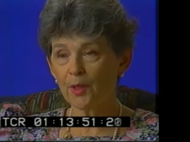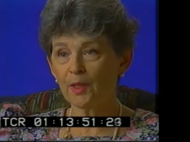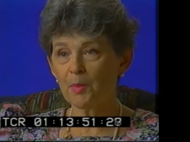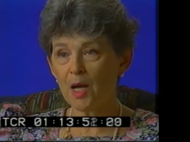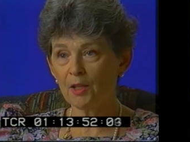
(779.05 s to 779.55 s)
They
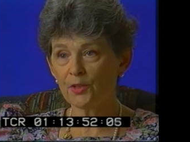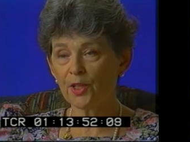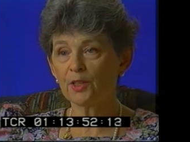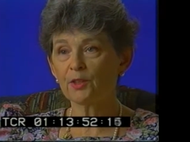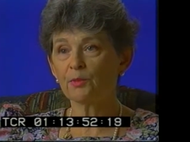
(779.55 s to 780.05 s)

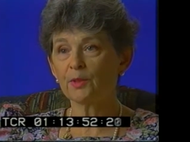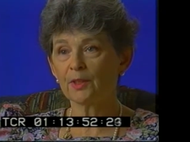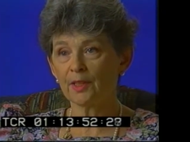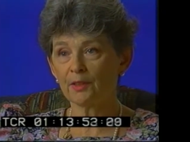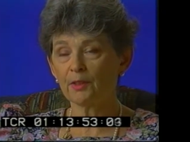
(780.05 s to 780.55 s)
apologized and
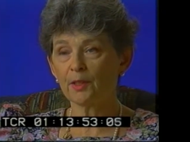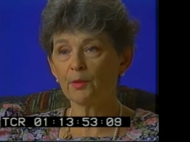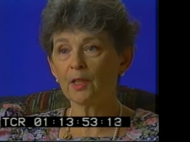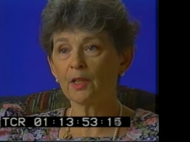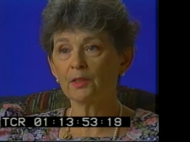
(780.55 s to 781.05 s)
said that they
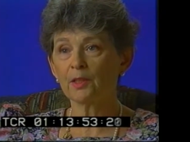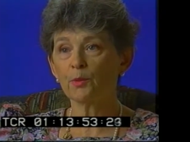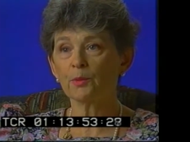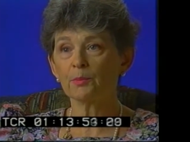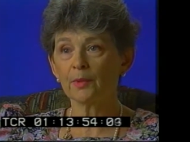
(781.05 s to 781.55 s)
realized they
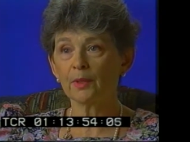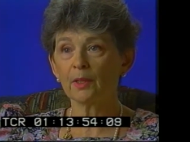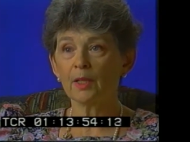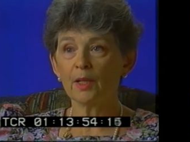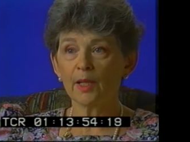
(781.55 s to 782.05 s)

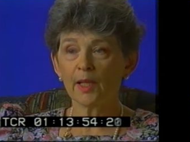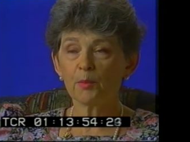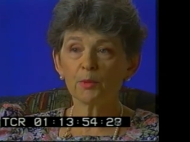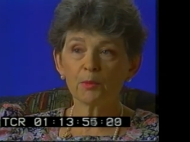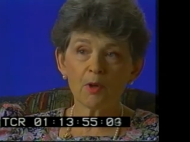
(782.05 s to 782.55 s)
had
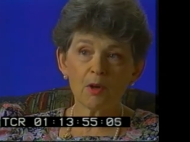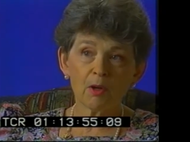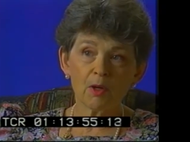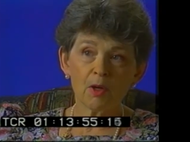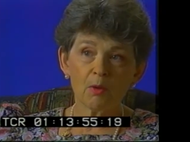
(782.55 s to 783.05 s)
been wrong.
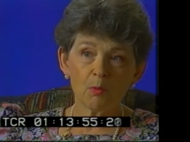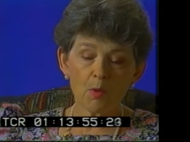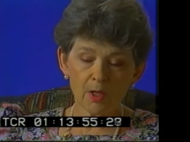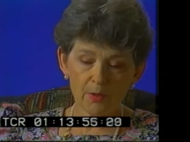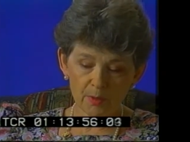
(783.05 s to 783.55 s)

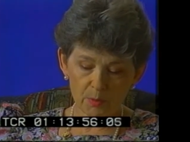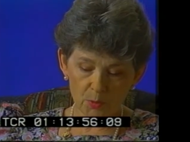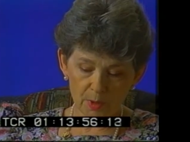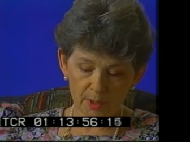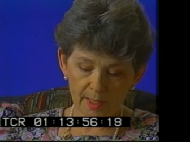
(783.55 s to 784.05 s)
One of them
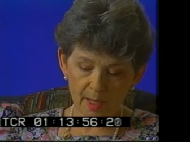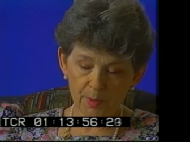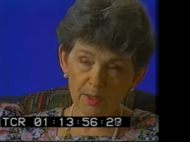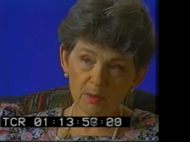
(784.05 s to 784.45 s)
was Sammy Dean